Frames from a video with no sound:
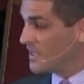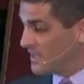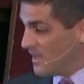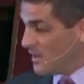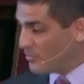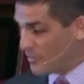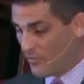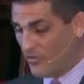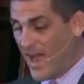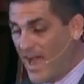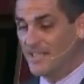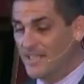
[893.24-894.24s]
that
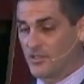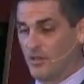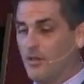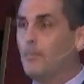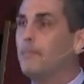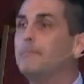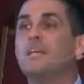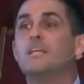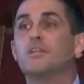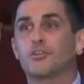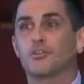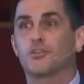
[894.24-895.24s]
provides a
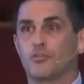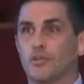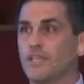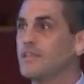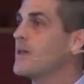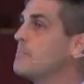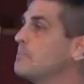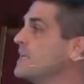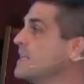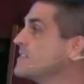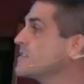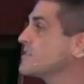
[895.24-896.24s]
ministry that
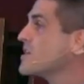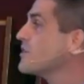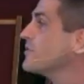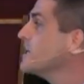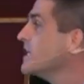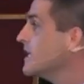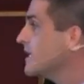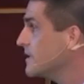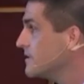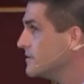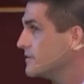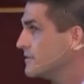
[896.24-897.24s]
meets their
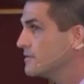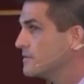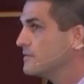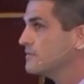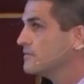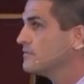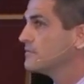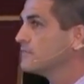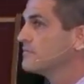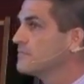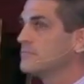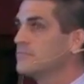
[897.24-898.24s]
needs?
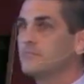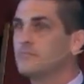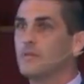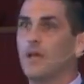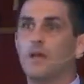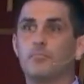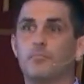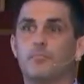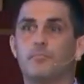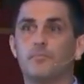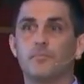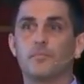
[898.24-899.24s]
I,
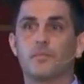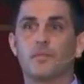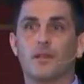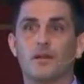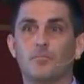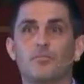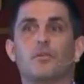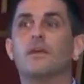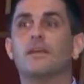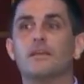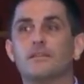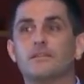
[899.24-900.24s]
I
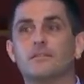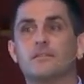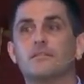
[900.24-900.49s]
pray it's